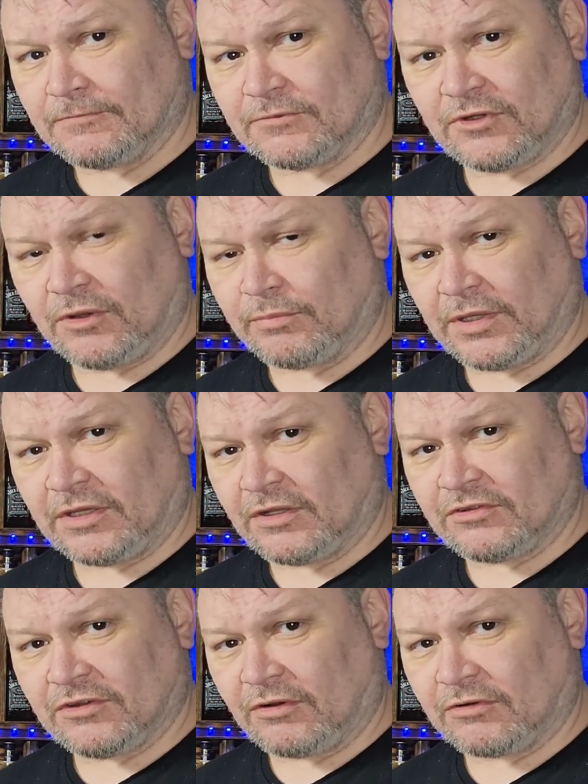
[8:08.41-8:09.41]
It's not big
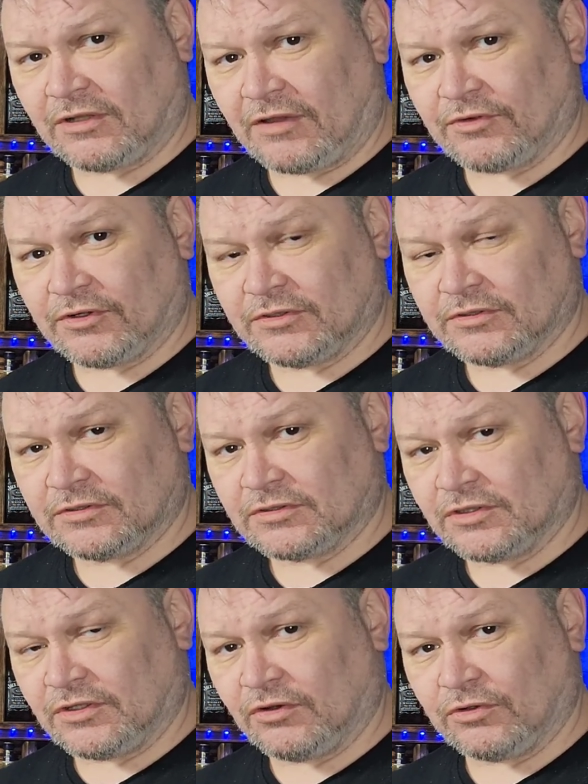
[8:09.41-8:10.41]
and it's not clever,
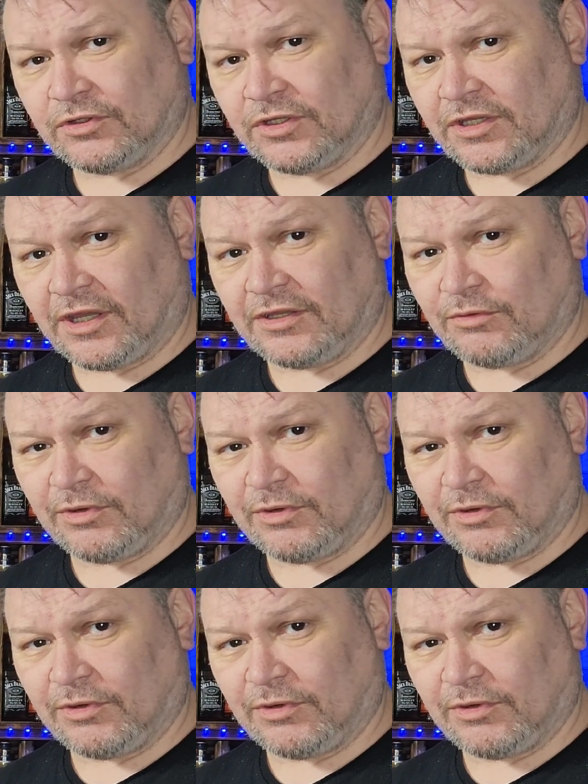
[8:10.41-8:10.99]
and the older you get,